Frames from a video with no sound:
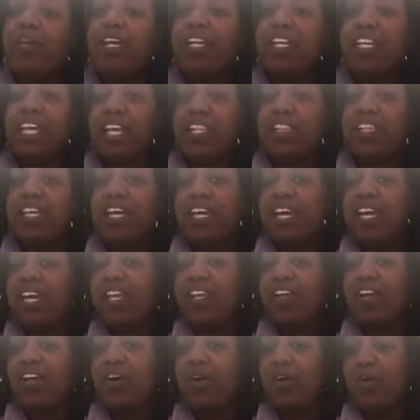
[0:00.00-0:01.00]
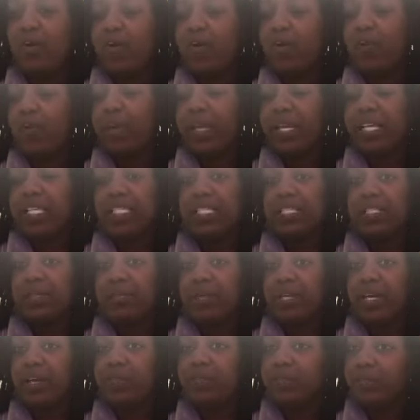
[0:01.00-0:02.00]
they got that in all places or
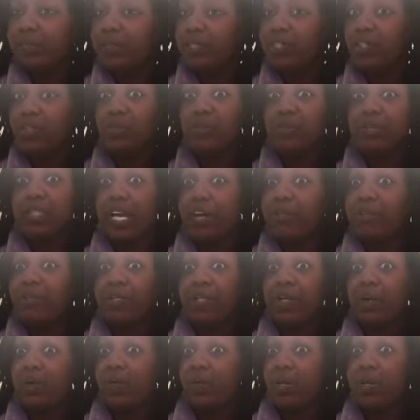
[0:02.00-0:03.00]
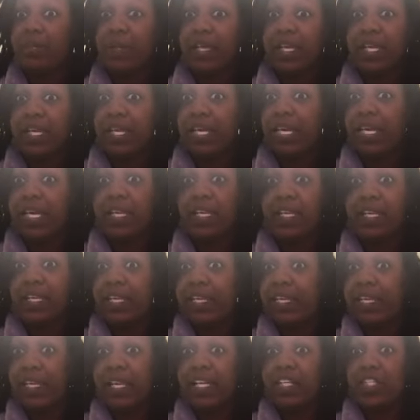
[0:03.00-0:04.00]
whatever, but you definitely don't want to play that in
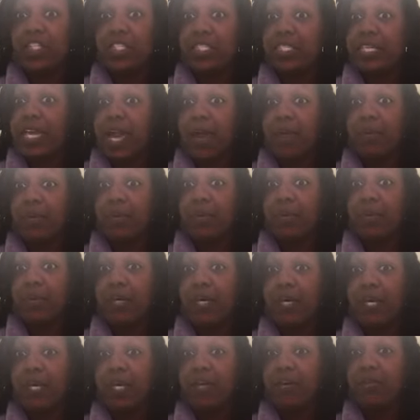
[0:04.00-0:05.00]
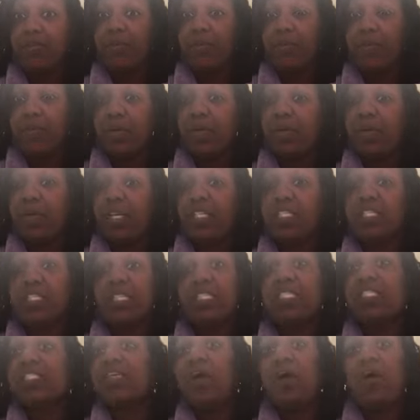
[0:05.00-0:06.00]
nation's capital. For real,
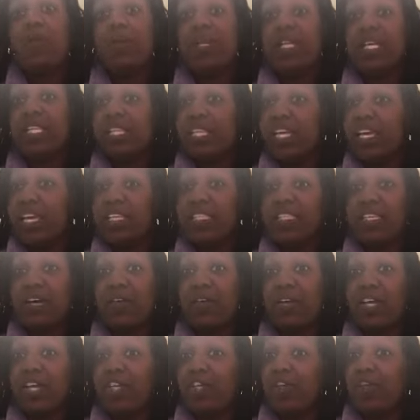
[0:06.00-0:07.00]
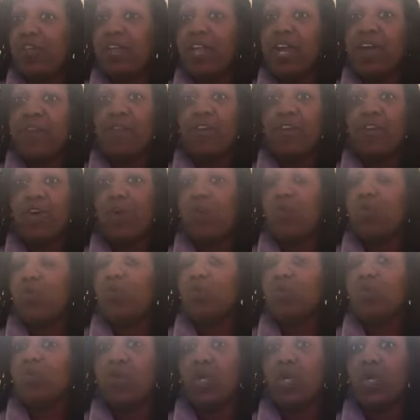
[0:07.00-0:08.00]
it's so many things out here. You never know
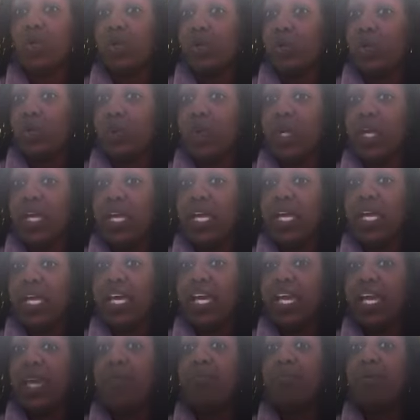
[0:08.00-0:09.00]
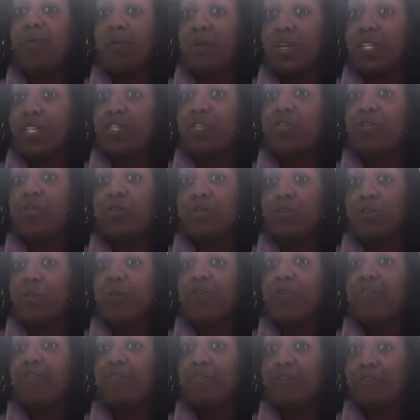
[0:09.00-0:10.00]
who's with who. And boys do
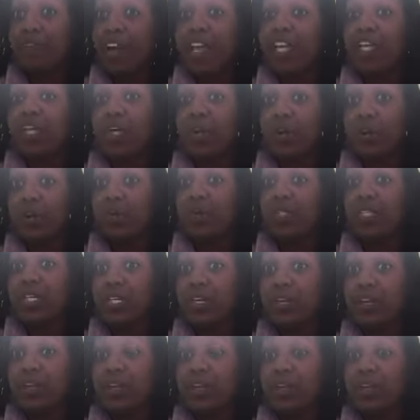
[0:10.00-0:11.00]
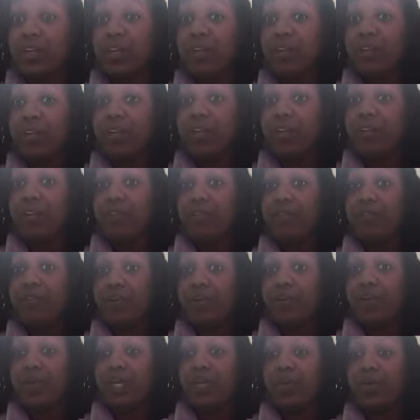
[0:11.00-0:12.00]
fight girls here,
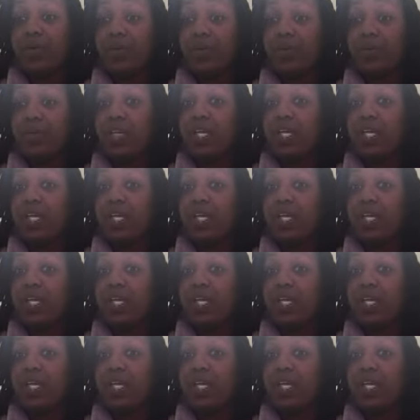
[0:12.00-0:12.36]
for real.